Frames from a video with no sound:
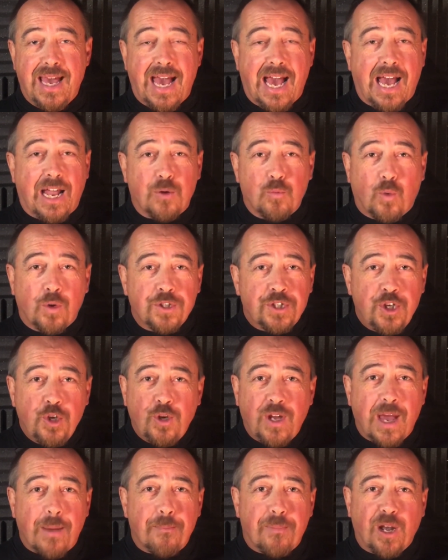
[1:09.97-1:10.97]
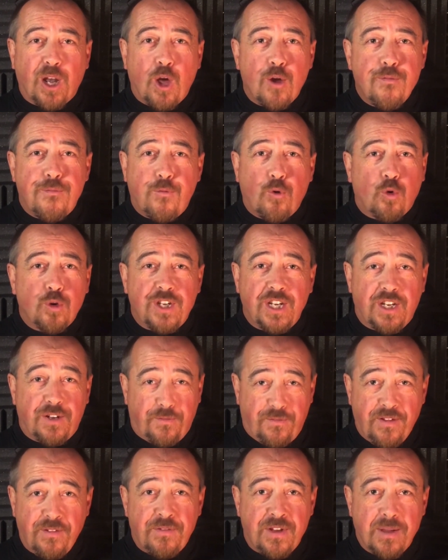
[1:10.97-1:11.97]
And once you get below 40 to
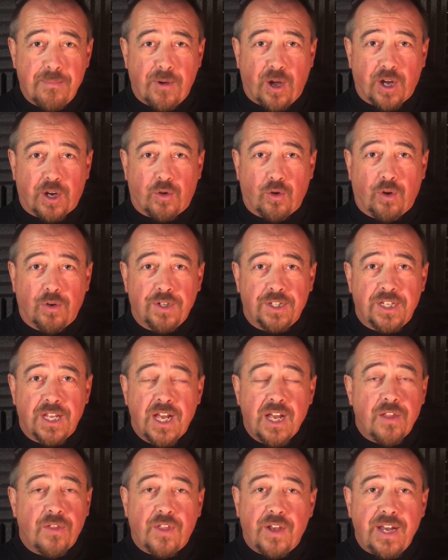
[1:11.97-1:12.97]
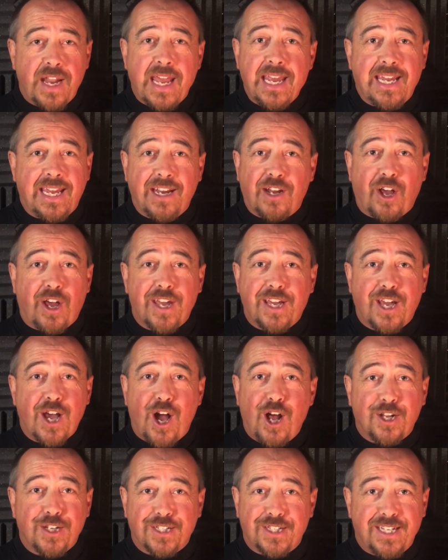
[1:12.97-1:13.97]
50 microns, the naked eye
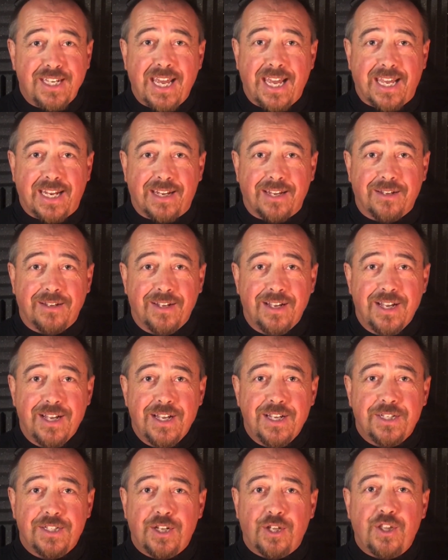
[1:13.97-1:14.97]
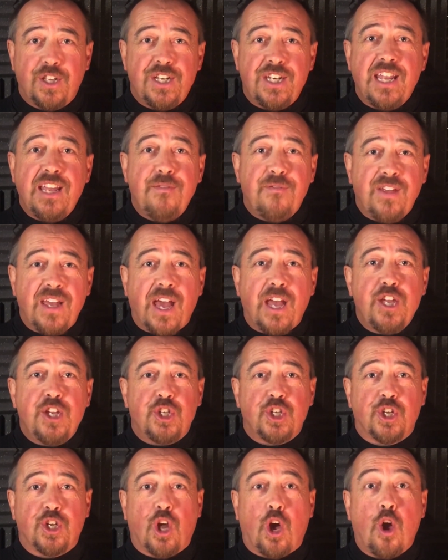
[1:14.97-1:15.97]
can't see it. So the
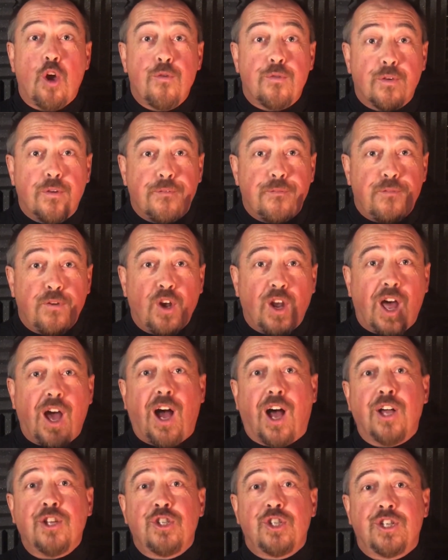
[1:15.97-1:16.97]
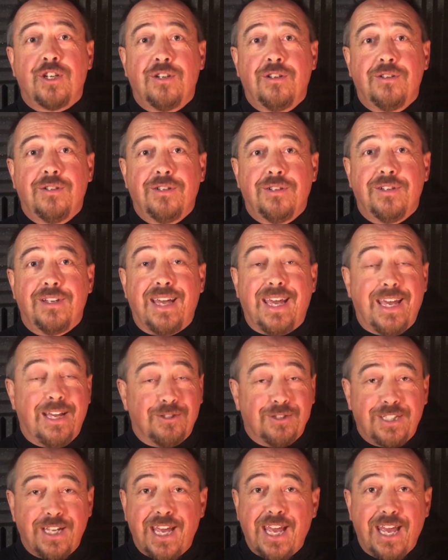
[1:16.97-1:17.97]
deviation over a full arch, heel
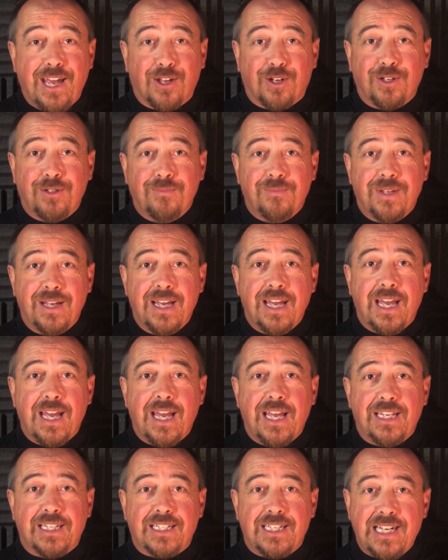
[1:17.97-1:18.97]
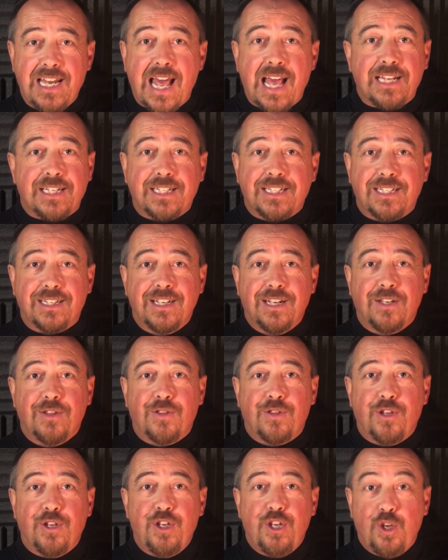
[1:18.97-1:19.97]
to heel, is less
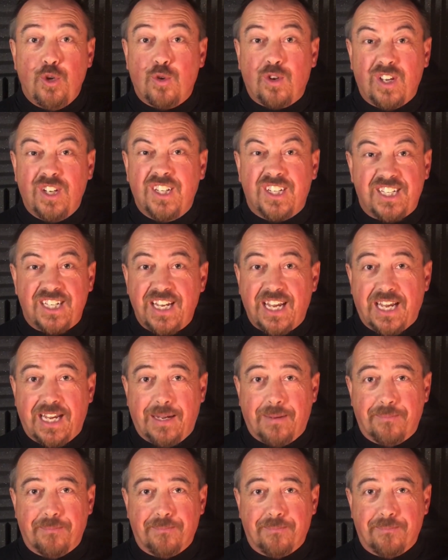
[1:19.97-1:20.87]
than you can see.